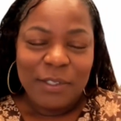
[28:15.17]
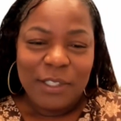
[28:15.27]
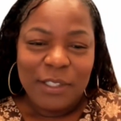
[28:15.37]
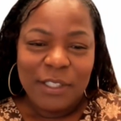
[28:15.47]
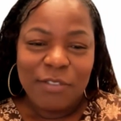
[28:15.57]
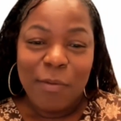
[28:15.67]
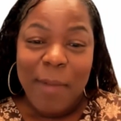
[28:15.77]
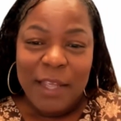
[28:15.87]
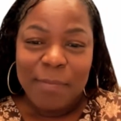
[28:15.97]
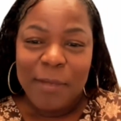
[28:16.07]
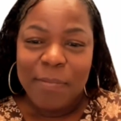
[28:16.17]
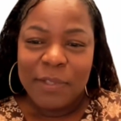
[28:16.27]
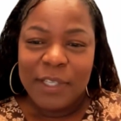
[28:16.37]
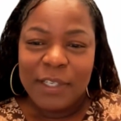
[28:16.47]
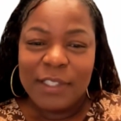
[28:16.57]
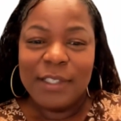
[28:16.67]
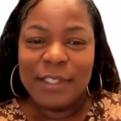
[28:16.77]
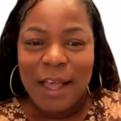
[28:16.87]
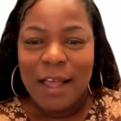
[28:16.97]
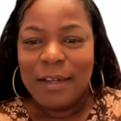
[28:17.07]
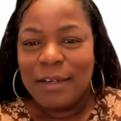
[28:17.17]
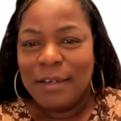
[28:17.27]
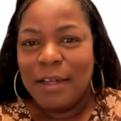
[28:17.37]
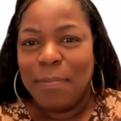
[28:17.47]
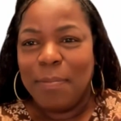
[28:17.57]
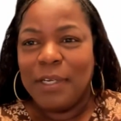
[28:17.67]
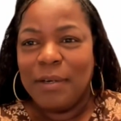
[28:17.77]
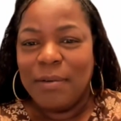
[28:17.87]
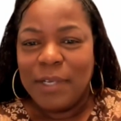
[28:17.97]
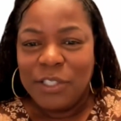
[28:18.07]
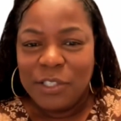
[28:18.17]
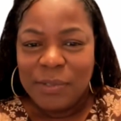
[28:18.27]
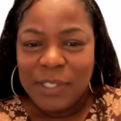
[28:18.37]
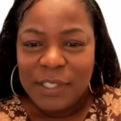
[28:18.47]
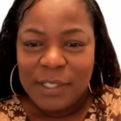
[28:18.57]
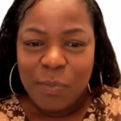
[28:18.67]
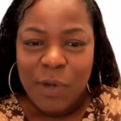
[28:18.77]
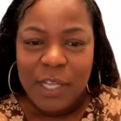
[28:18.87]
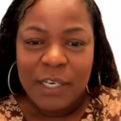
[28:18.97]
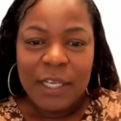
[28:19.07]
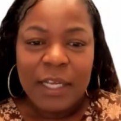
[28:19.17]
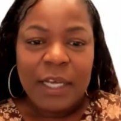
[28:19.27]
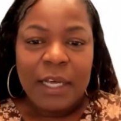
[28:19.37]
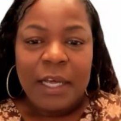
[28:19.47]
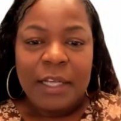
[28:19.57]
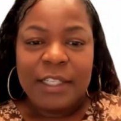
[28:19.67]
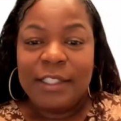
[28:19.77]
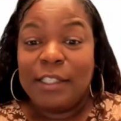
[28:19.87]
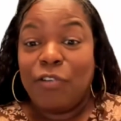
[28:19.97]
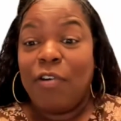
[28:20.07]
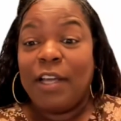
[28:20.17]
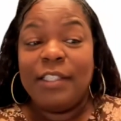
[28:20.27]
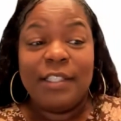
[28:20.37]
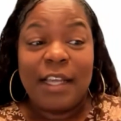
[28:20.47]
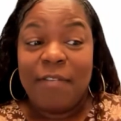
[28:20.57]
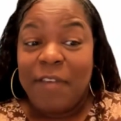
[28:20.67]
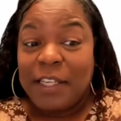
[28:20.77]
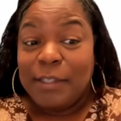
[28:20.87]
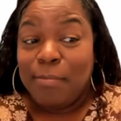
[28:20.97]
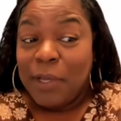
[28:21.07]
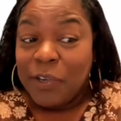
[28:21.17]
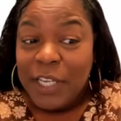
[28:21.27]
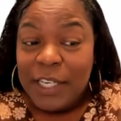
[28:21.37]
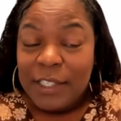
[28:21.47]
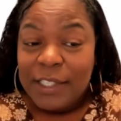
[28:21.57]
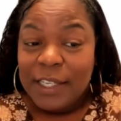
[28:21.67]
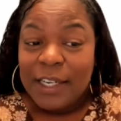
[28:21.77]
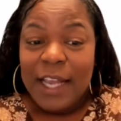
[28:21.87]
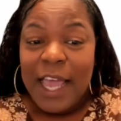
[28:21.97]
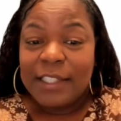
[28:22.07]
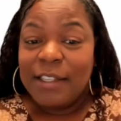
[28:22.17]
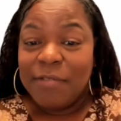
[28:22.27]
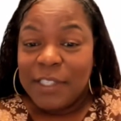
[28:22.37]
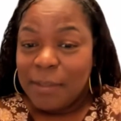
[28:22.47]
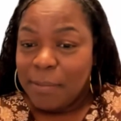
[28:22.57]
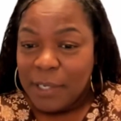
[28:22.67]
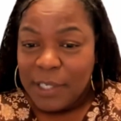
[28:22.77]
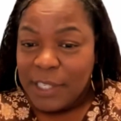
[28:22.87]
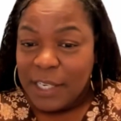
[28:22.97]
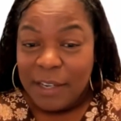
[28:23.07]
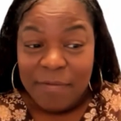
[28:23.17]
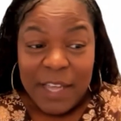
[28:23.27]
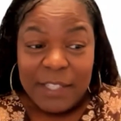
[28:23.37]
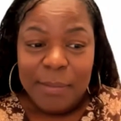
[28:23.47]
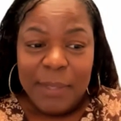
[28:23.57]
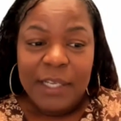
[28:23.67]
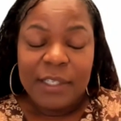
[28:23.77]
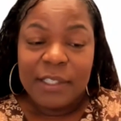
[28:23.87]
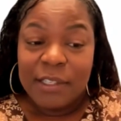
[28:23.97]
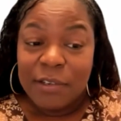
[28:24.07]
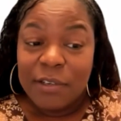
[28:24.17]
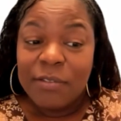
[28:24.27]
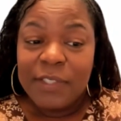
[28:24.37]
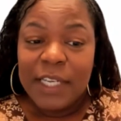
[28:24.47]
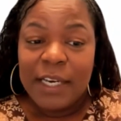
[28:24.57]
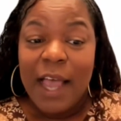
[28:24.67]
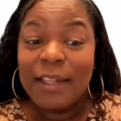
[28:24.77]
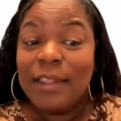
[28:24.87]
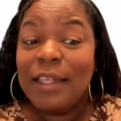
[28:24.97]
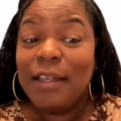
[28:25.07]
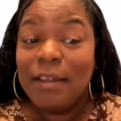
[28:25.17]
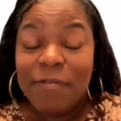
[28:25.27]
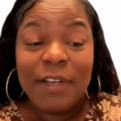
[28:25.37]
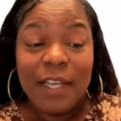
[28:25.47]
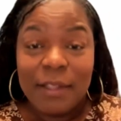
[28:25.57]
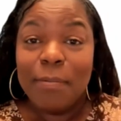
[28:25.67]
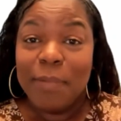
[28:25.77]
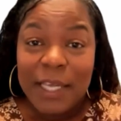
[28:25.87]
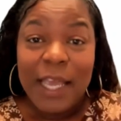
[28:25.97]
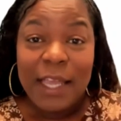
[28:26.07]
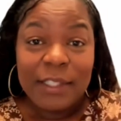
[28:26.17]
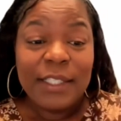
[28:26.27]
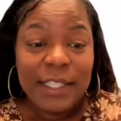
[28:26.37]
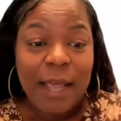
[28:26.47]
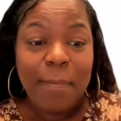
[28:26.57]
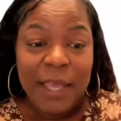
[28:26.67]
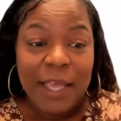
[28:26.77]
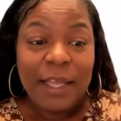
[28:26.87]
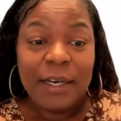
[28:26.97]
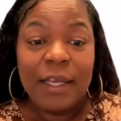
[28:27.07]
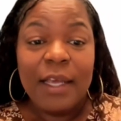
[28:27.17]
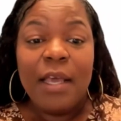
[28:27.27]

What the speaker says: just remind people that this is not a political issue. This is a crisis that affects millions, and it lacks the visibility and investment it deserves. And I think philanthropy can step in